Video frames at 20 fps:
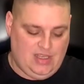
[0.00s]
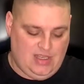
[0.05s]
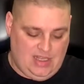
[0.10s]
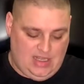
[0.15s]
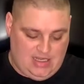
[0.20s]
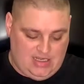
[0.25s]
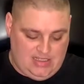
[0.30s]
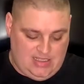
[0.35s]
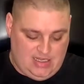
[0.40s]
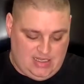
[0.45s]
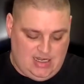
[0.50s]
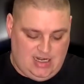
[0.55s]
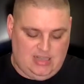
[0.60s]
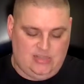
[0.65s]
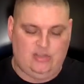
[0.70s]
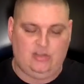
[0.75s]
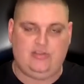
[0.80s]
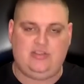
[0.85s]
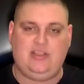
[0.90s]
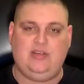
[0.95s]
Like I said, got
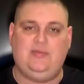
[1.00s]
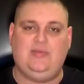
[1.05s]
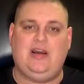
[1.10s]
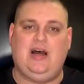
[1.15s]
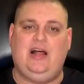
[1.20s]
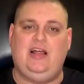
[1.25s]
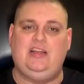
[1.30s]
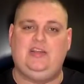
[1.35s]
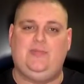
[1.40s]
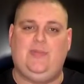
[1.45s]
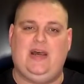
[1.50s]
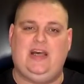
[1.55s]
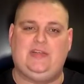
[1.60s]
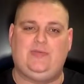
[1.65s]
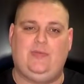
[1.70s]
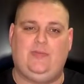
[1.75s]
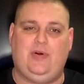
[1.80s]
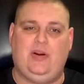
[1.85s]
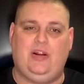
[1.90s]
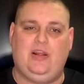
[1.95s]
a two-team college
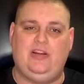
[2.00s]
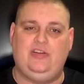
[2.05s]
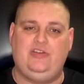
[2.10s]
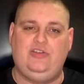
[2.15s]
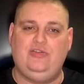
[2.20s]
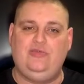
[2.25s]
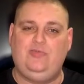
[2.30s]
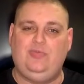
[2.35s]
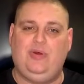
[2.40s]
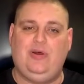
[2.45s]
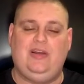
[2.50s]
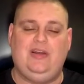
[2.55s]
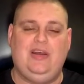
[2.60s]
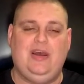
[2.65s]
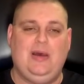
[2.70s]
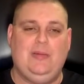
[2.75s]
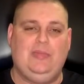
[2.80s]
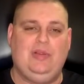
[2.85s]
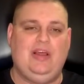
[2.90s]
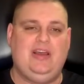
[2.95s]
basketball parlay, two p-
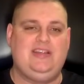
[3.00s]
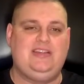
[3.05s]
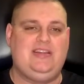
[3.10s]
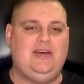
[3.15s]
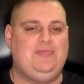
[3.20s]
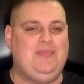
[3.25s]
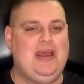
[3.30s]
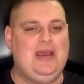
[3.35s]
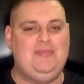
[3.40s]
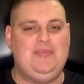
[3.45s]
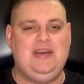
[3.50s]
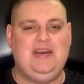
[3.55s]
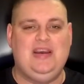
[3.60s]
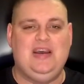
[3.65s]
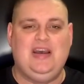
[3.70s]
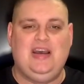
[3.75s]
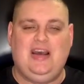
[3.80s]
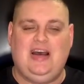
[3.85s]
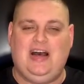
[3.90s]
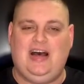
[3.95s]
plays that maybe
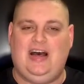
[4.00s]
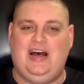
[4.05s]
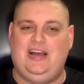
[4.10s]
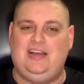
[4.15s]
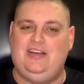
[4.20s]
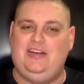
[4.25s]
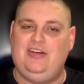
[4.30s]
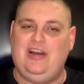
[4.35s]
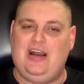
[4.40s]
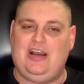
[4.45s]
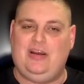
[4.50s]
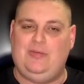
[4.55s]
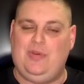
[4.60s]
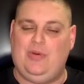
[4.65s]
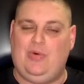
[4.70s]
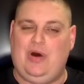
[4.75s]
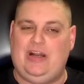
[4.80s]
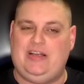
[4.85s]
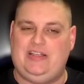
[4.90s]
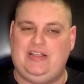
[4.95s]
uh, you're not going to
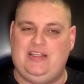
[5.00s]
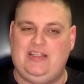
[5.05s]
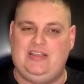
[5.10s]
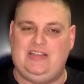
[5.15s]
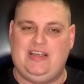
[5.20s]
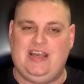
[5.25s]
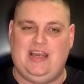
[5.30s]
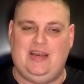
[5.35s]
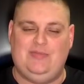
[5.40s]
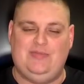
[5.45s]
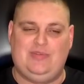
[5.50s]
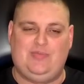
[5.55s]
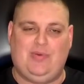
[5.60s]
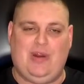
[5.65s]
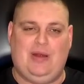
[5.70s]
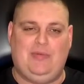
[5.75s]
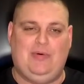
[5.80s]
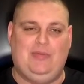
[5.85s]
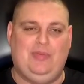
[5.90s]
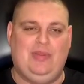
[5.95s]
be watching these games
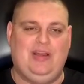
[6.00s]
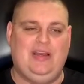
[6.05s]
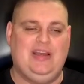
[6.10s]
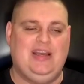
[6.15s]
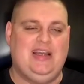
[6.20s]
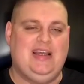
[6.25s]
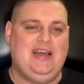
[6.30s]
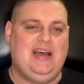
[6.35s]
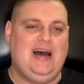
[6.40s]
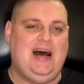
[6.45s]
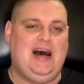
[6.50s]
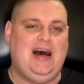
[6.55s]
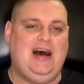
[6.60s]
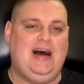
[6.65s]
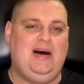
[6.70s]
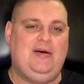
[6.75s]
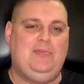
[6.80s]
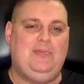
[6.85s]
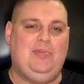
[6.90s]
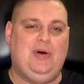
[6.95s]
probably,
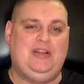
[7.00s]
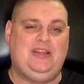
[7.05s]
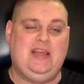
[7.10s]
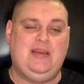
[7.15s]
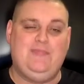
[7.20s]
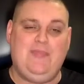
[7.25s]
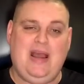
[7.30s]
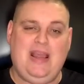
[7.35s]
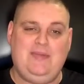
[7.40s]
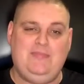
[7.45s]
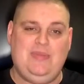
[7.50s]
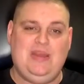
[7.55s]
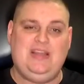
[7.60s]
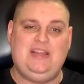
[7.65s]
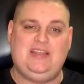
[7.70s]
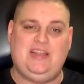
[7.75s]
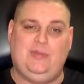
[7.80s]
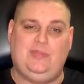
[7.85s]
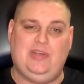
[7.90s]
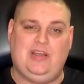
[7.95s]
uh, but they might mean
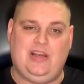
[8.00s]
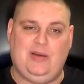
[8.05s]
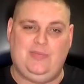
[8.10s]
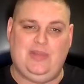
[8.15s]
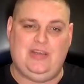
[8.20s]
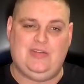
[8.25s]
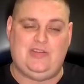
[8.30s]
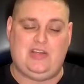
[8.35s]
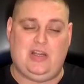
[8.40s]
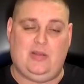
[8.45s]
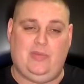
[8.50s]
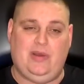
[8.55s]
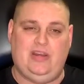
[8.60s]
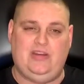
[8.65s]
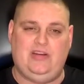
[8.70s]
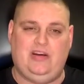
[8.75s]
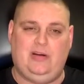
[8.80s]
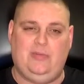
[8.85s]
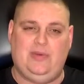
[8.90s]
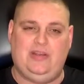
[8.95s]
something come the NCAA
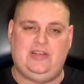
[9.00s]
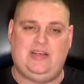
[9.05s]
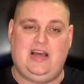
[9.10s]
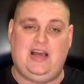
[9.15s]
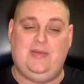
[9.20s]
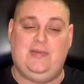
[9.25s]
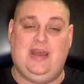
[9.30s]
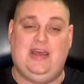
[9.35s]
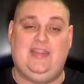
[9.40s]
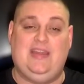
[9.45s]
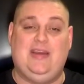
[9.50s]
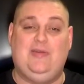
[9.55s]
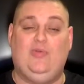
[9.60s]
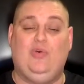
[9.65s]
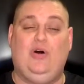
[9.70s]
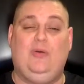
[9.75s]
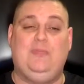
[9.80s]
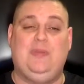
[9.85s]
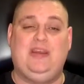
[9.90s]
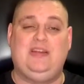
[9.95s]
tournament time, and they
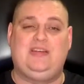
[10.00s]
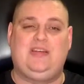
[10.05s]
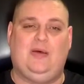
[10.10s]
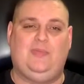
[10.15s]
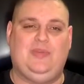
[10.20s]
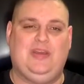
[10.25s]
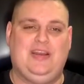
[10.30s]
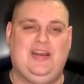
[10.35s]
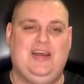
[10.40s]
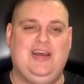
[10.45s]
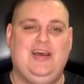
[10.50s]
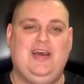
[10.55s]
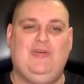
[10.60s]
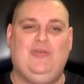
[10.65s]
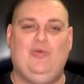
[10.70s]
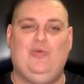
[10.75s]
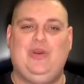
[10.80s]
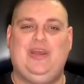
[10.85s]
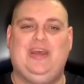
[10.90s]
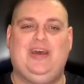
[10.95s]
will mean something
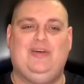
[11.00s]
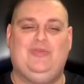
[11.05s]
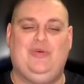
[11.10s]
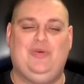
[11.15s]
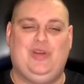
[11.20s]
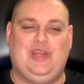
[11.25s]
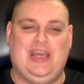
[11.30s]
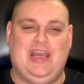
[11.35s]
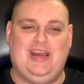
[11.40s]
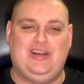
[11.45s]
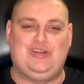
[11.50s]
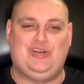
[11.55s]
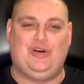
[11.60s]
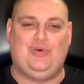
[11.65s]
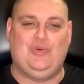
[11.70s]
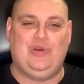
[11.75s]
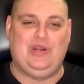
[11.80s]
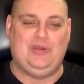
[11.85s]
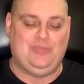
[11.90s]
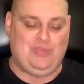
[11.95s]
when we hit when we cash our
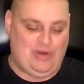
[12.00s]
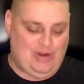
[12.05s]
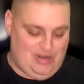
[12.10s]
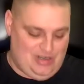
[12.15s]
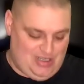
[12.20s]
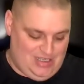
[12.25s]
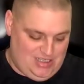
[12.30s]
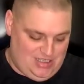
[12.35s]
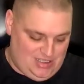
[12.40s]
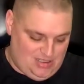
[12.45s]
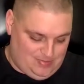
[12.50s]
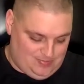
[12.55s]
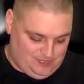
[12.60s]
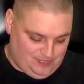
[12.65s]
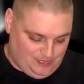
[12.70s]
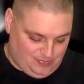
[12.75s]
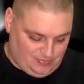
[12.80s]
winning parlay. So